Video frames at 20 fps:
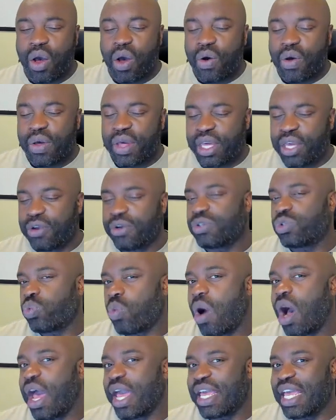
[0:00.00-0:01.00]
Here's
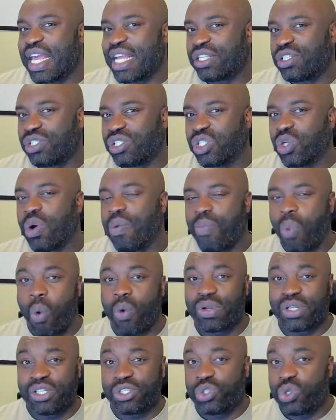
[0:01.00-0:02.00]
why it's so
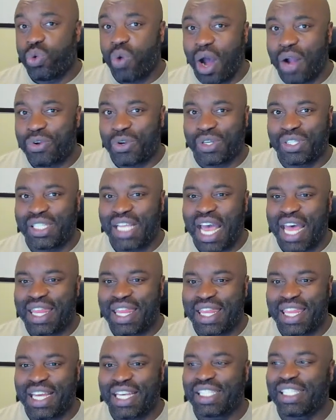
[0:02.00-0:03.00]
important to
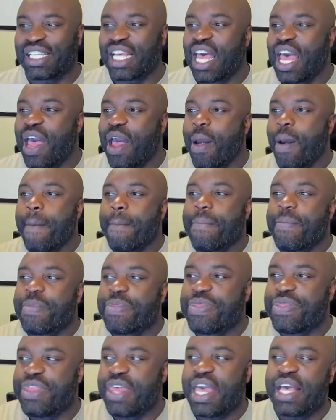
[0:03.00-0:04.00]
understand this.
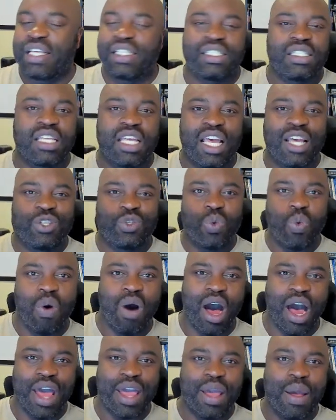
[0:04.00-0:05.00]
This is
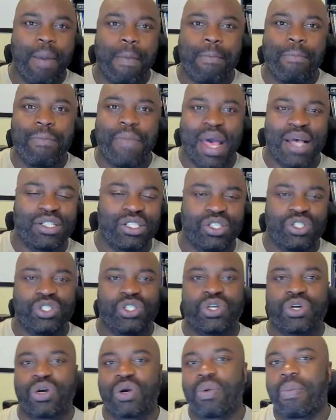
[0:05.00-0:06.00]
why
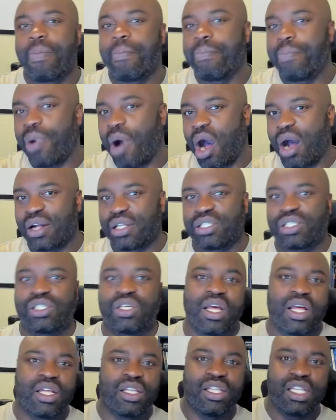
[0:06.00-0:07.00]
messenger
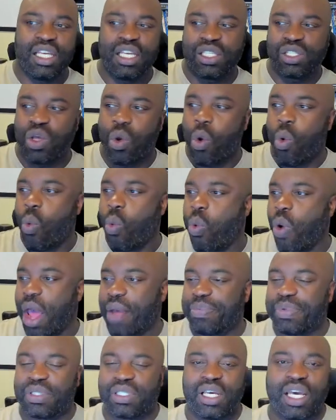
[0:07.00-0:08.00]
bots, these
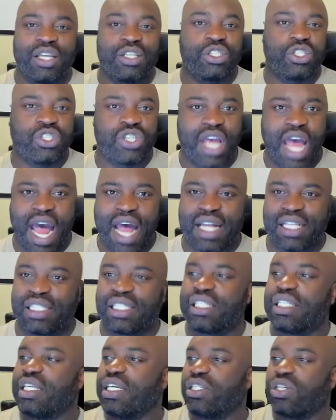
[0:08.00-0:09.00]
website
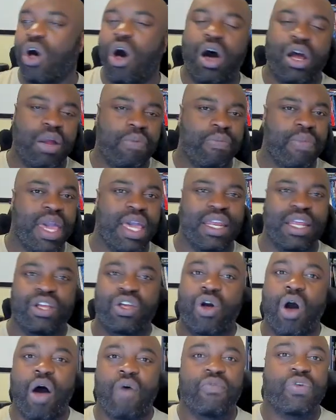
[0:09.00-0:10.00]
chats, these automated
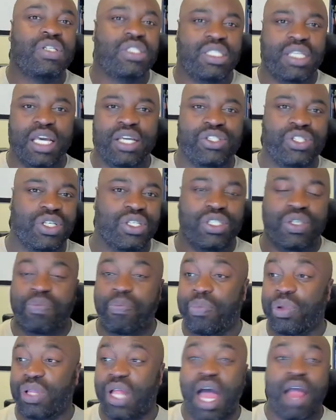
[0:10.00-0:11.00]
conversations
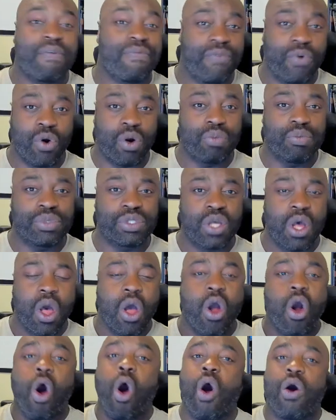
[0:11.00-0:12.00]
platforms
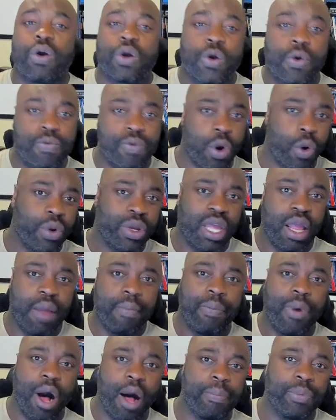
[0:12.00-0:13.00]
are growing in
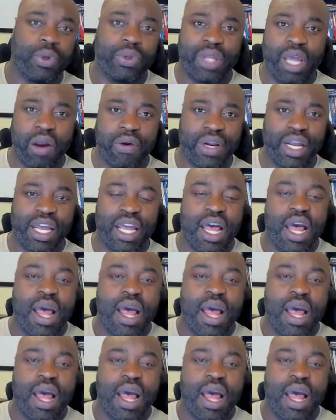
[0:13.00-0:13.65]
popularity,